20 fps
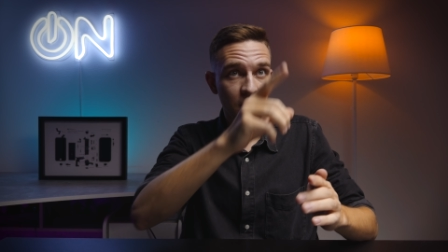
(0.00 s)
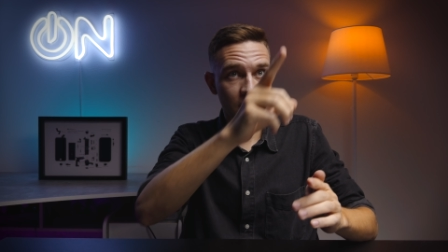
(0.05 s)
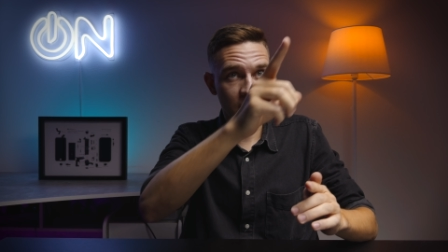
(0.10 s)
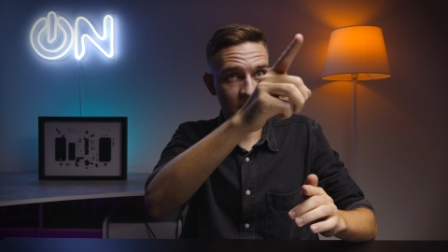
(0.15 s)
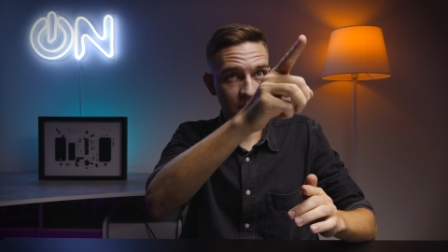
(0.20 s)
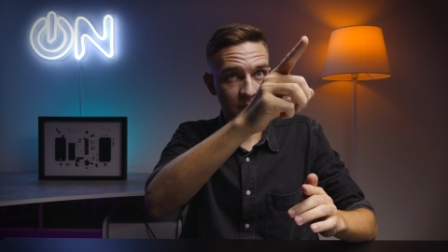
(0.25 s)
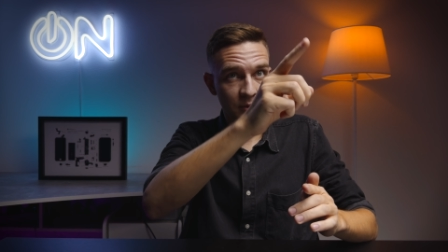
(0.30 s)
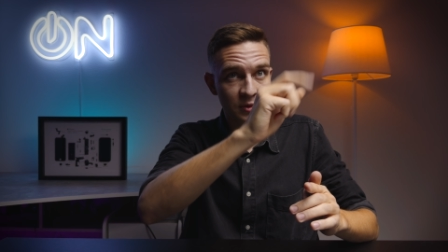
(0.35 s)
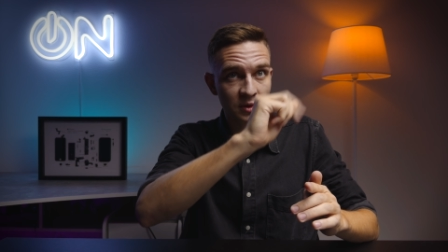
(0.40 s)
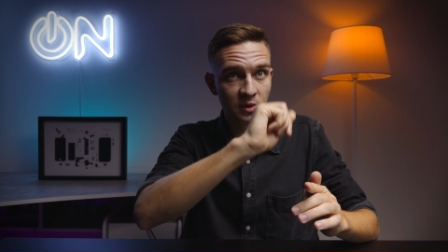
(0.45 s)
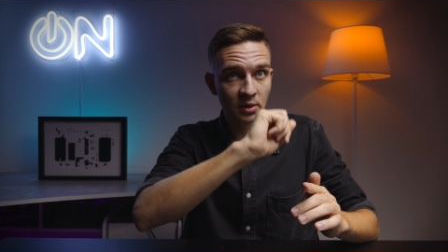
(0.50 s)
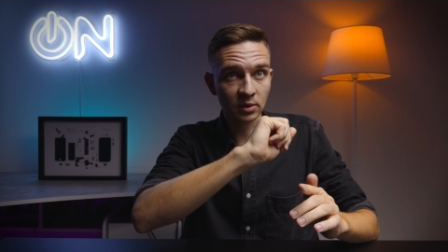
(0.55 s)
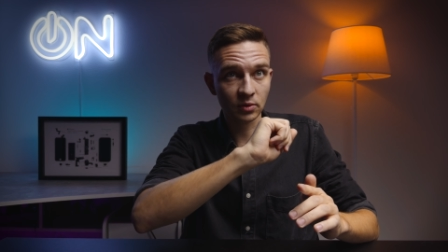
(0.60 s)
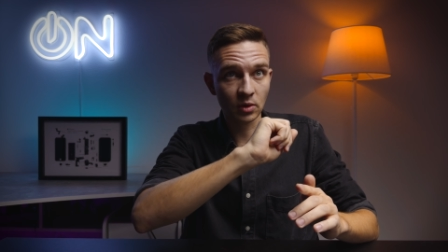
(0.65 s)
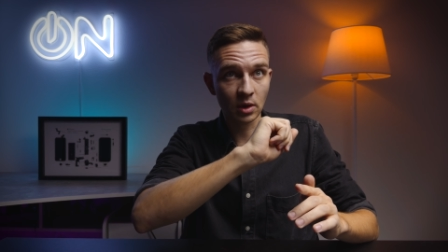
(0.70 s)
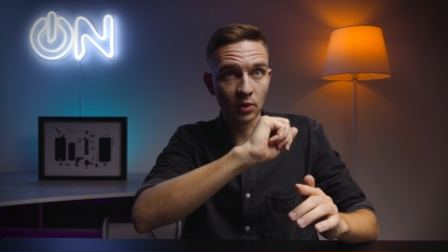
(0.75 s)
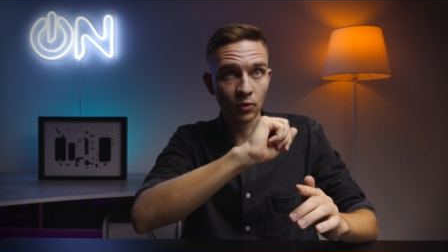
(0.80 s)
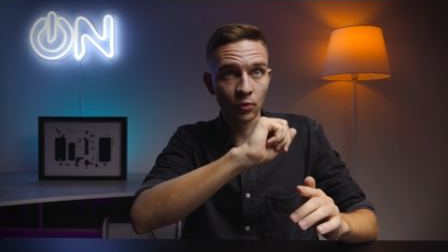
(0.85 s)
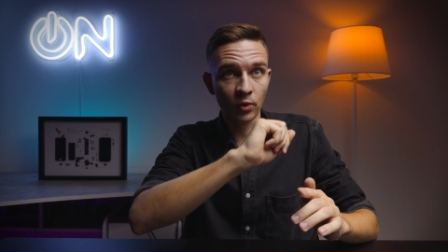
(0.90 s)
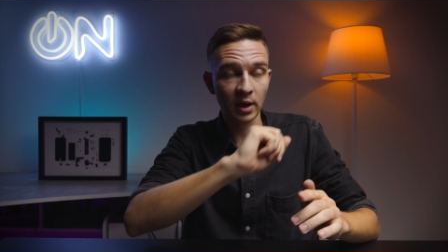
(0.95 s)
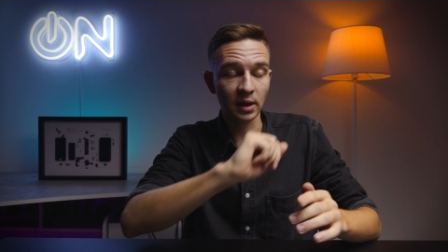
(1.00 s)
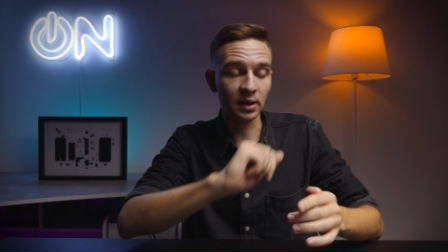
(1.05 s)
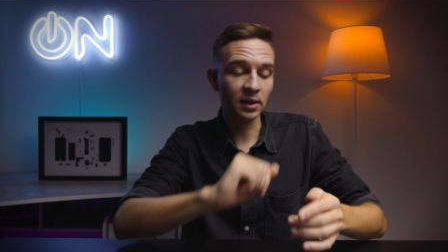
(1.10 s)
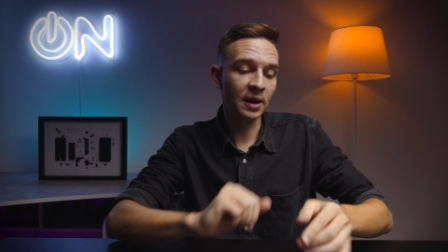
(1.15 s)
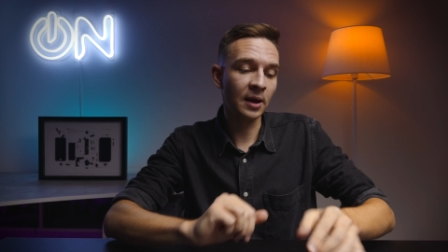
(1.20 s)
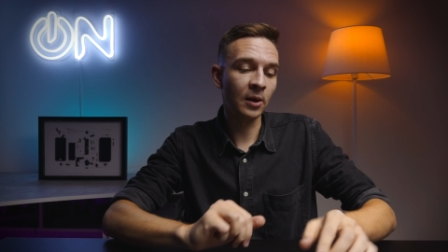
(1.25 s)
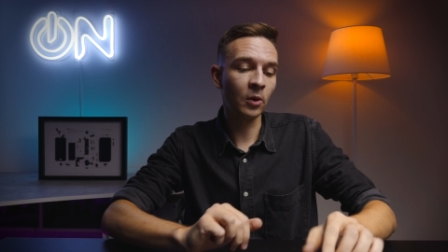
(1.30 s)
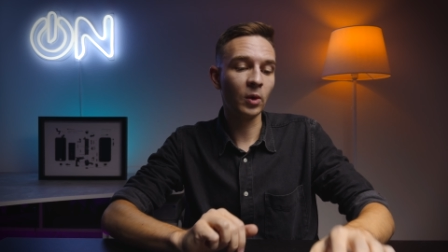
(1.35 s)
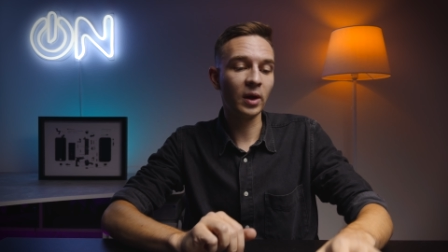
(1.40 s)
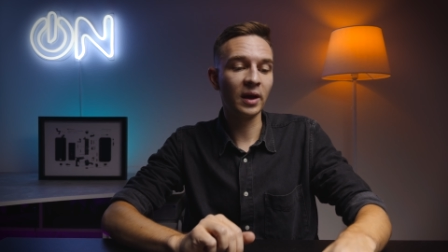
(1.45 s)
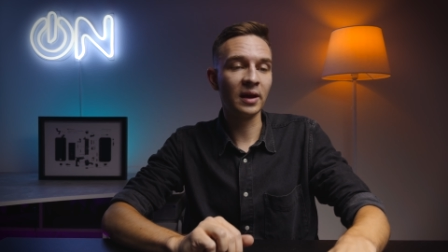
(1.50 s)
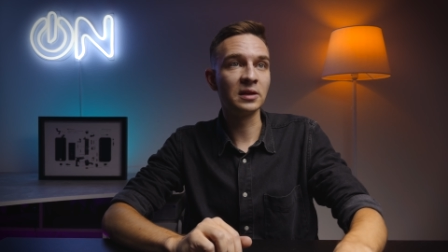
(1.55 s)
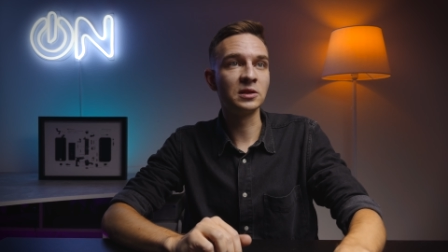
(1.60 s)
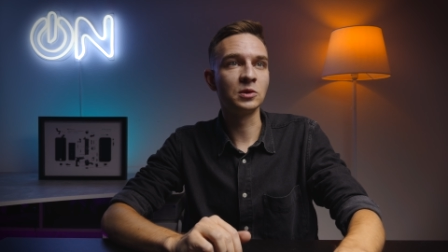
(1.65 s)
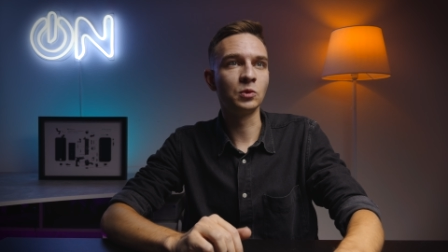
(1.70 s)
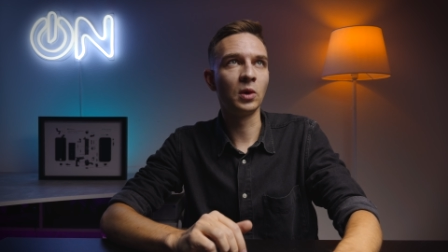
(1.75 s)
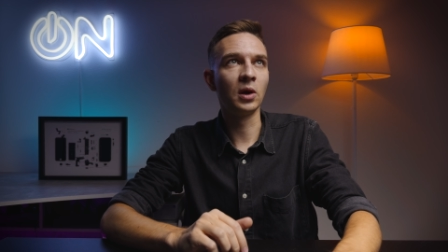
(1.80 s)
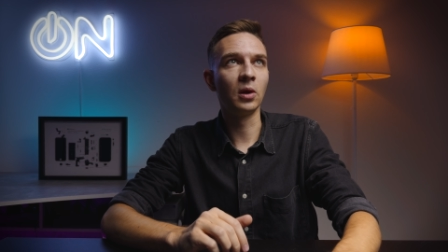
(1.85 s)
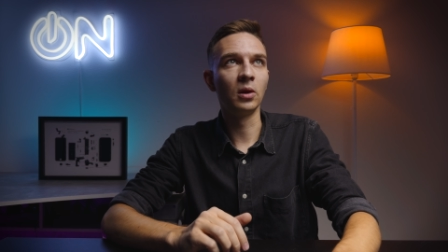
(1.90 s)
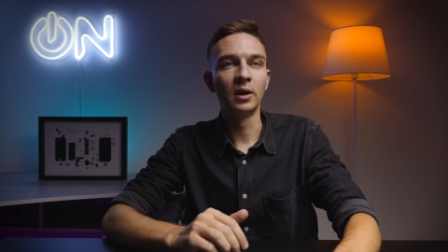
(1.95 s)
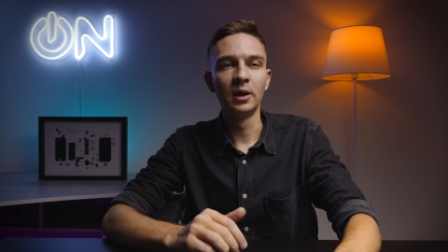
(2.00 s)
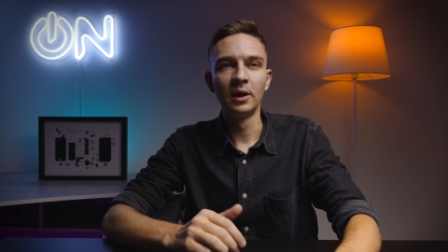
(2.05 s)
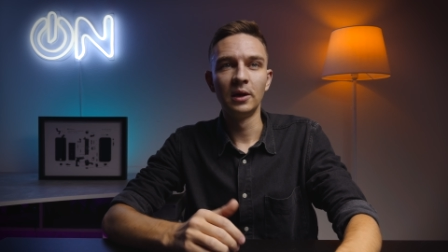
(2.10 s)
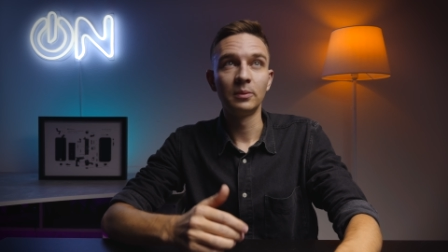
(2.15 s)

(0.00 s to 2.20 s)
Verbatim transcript: and I'm using it right now as well.